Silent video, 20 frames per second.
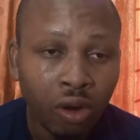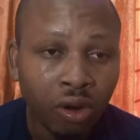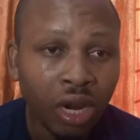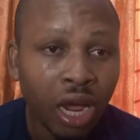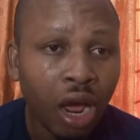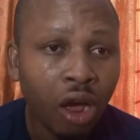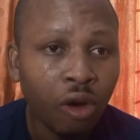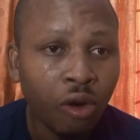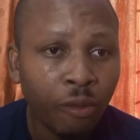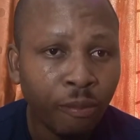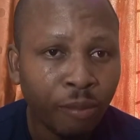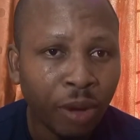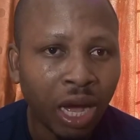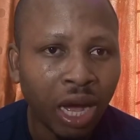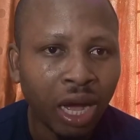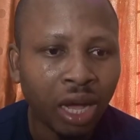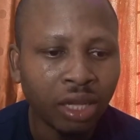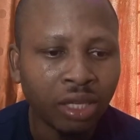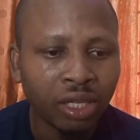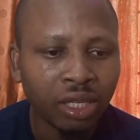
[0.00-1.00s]
on her own
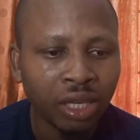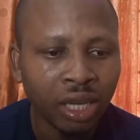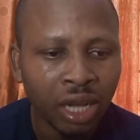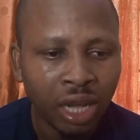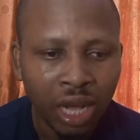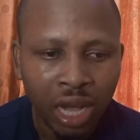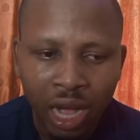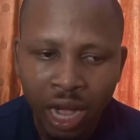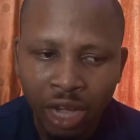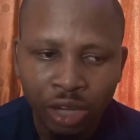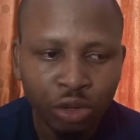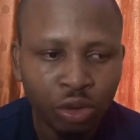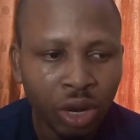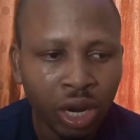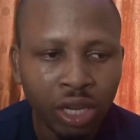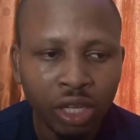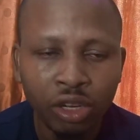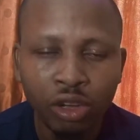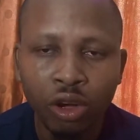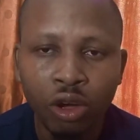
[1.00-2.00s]
part
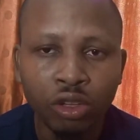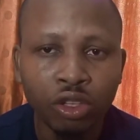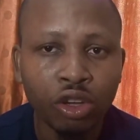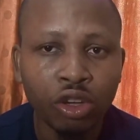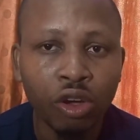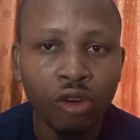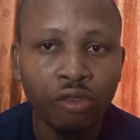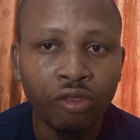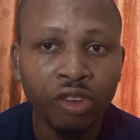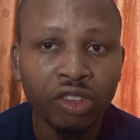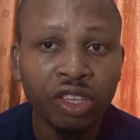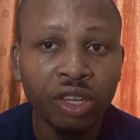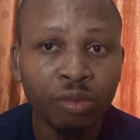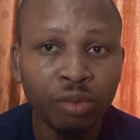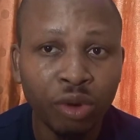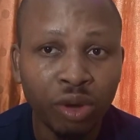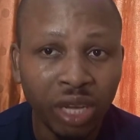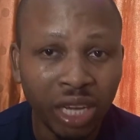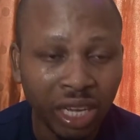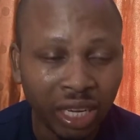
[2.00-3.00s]
actually got
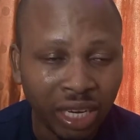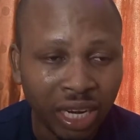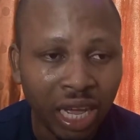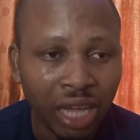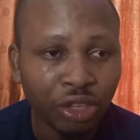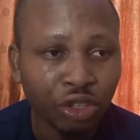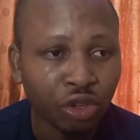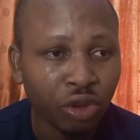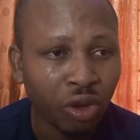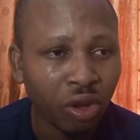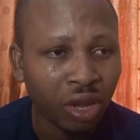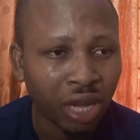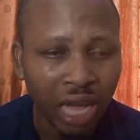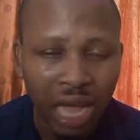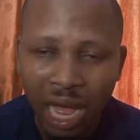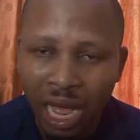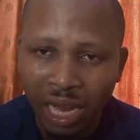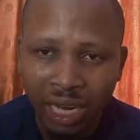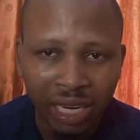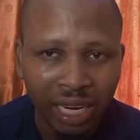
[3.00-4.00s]
comfortable in that song,
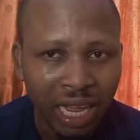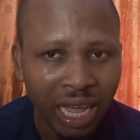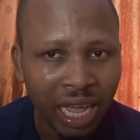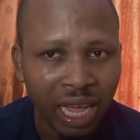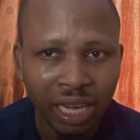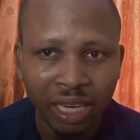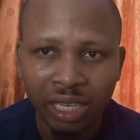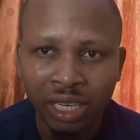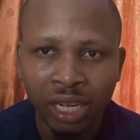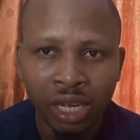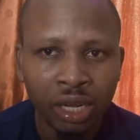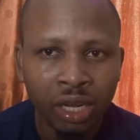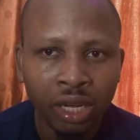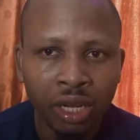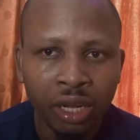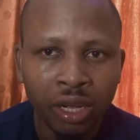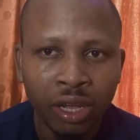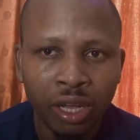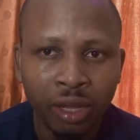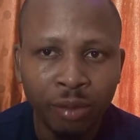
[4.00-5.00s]
and then
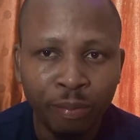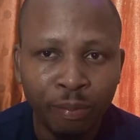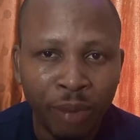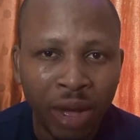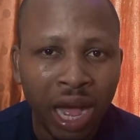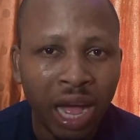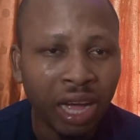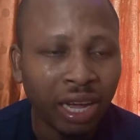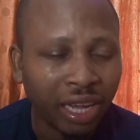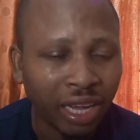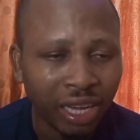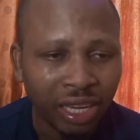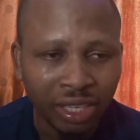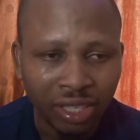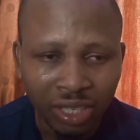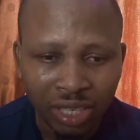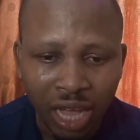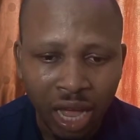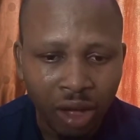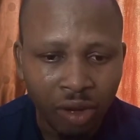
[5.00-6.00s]
a bang
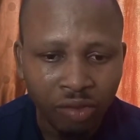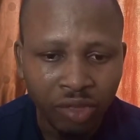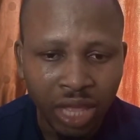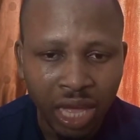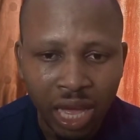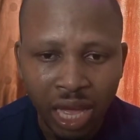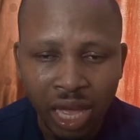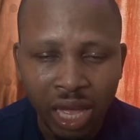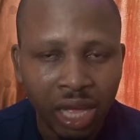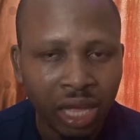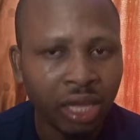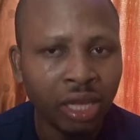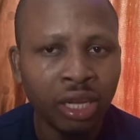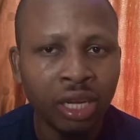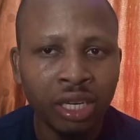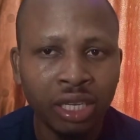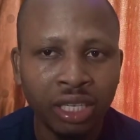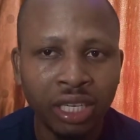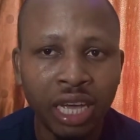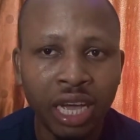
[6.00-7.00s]
is out there.
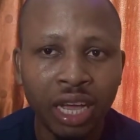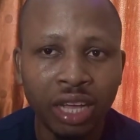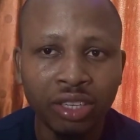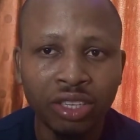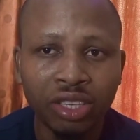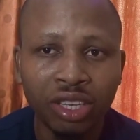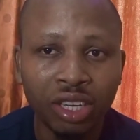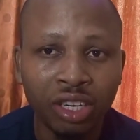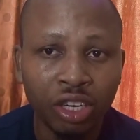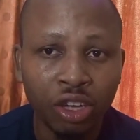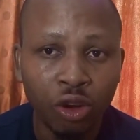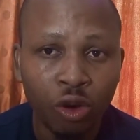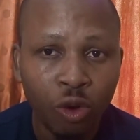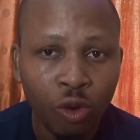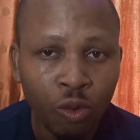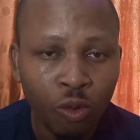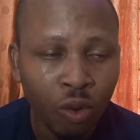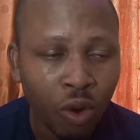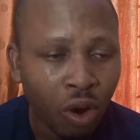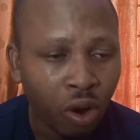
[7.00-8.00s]
Yes, the
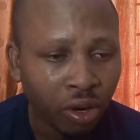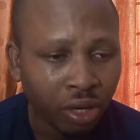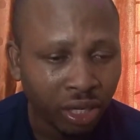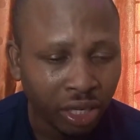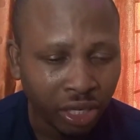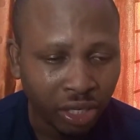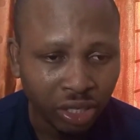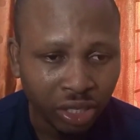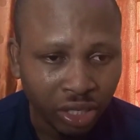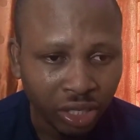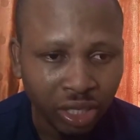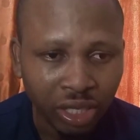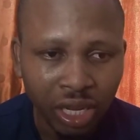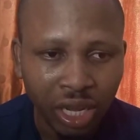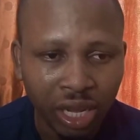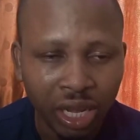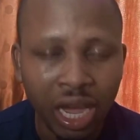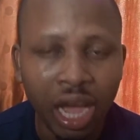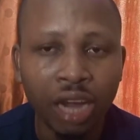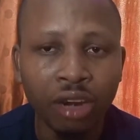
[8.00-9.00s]
whole world is
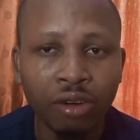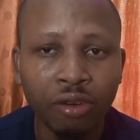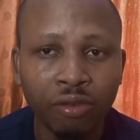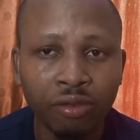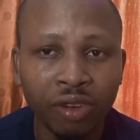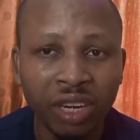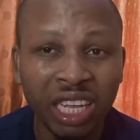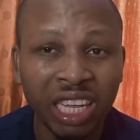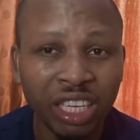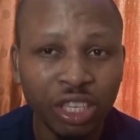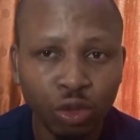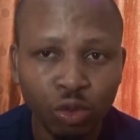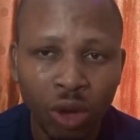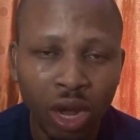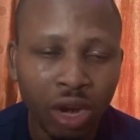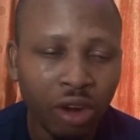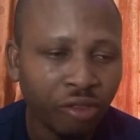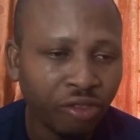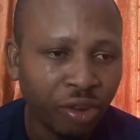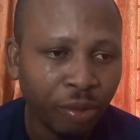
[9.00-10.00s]
a kind of feeling. It's
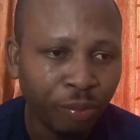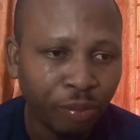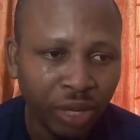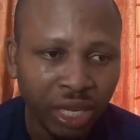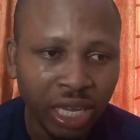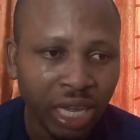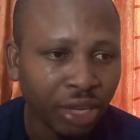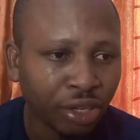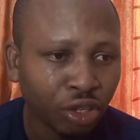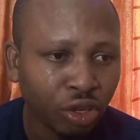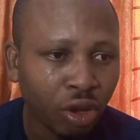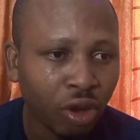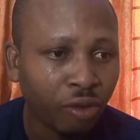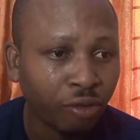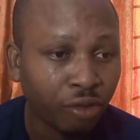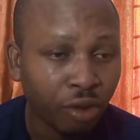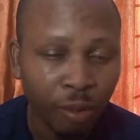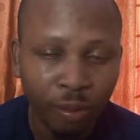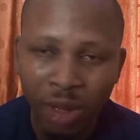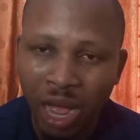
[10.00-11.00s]
one of the biggest
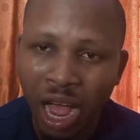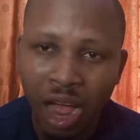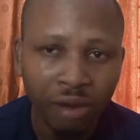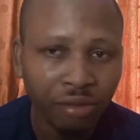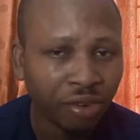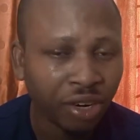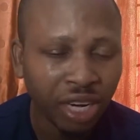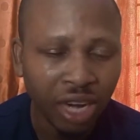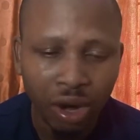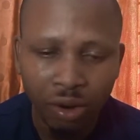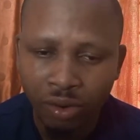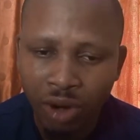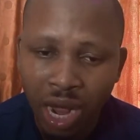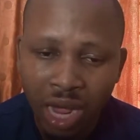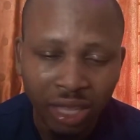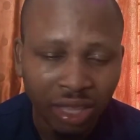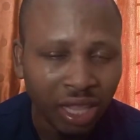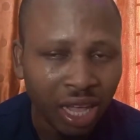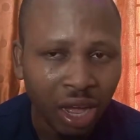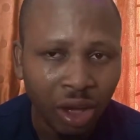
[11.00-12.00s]
songs from Africa
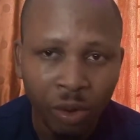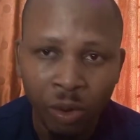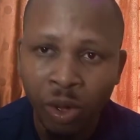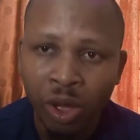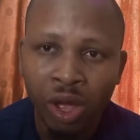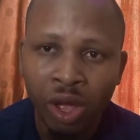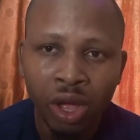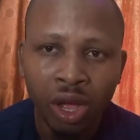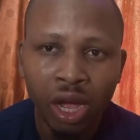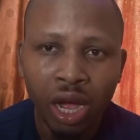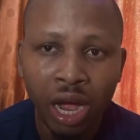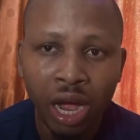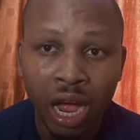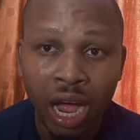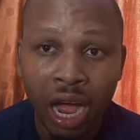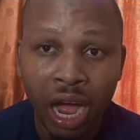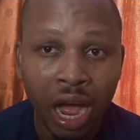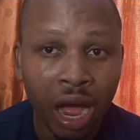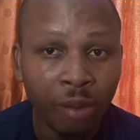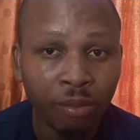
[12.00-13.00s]
right now.
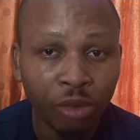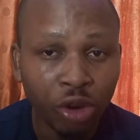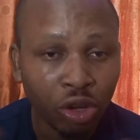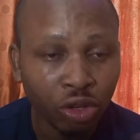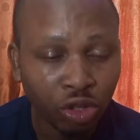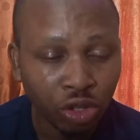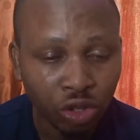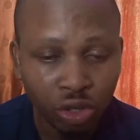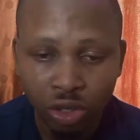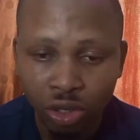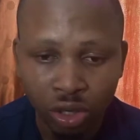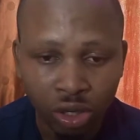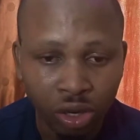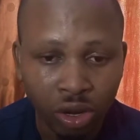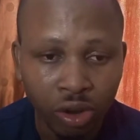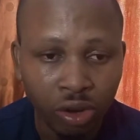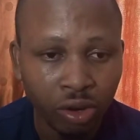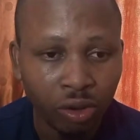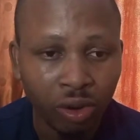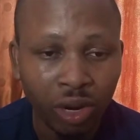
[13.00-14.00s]
I'm not
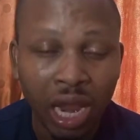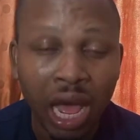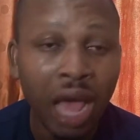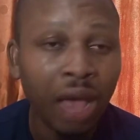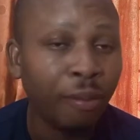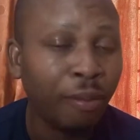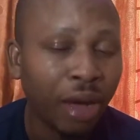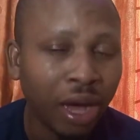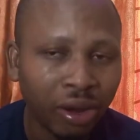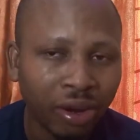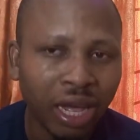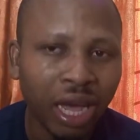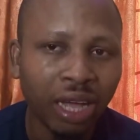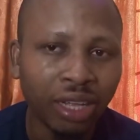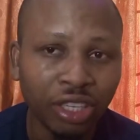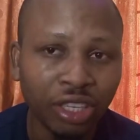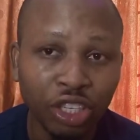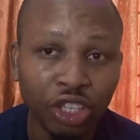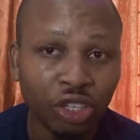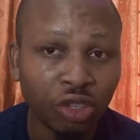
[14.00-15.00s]
going to lie about
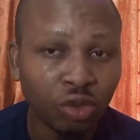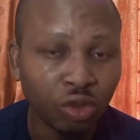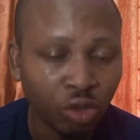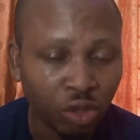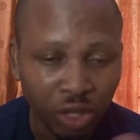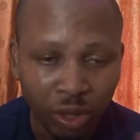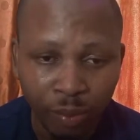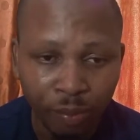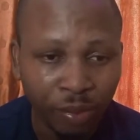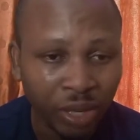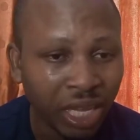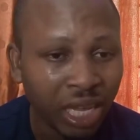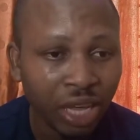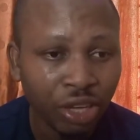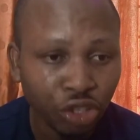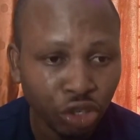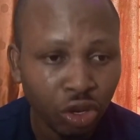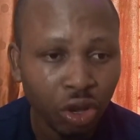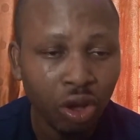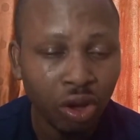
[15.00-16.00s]
that. It's the
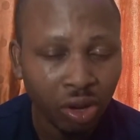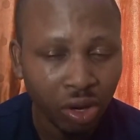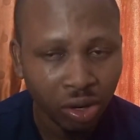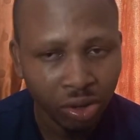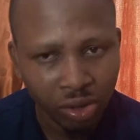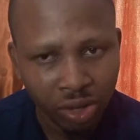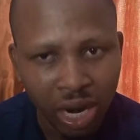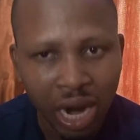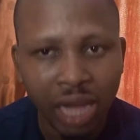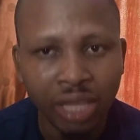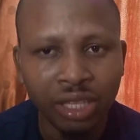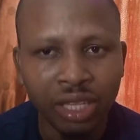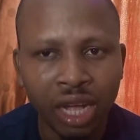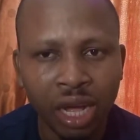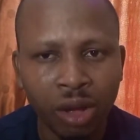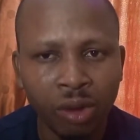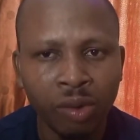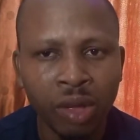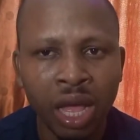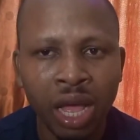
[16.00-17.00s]
biggest song right
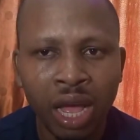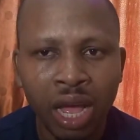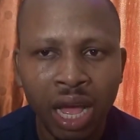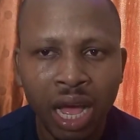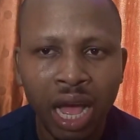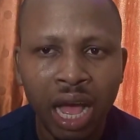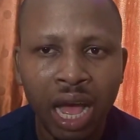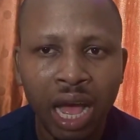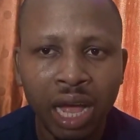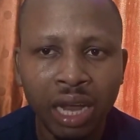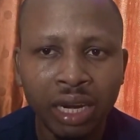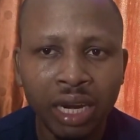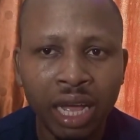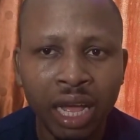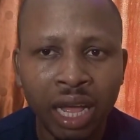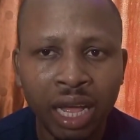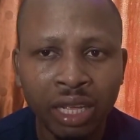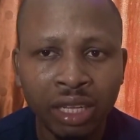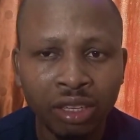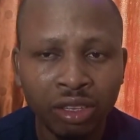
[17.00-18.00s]
now,
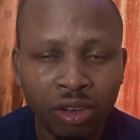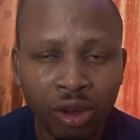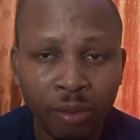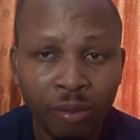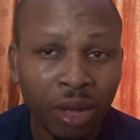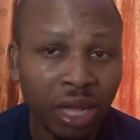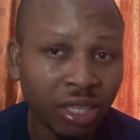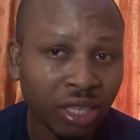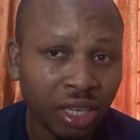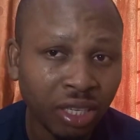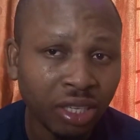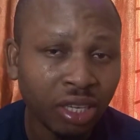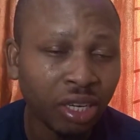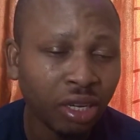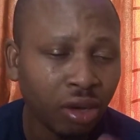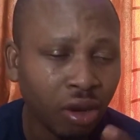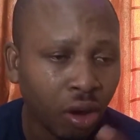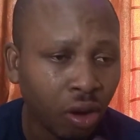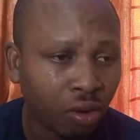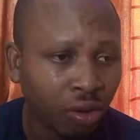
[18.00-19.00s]
and number
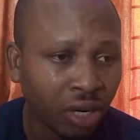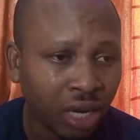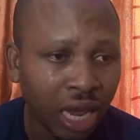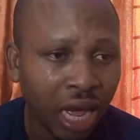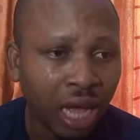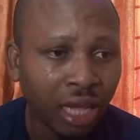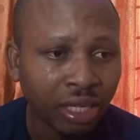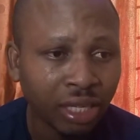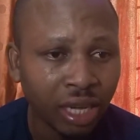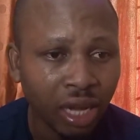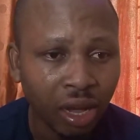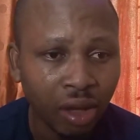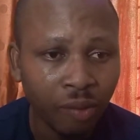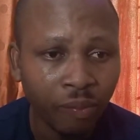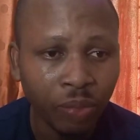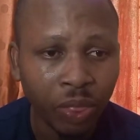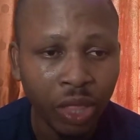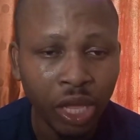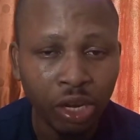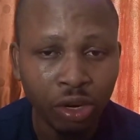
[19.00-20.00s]
13 on that
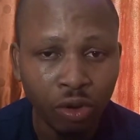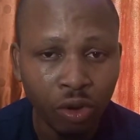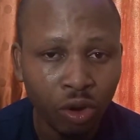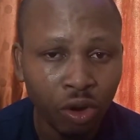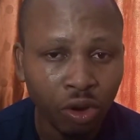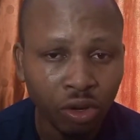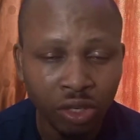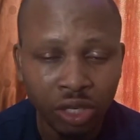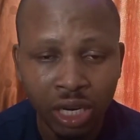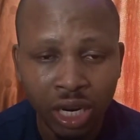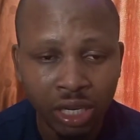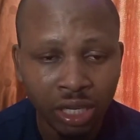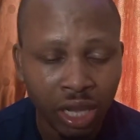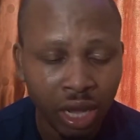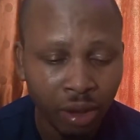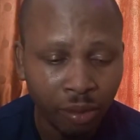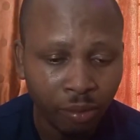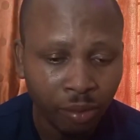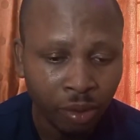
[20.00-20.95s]
you know, 100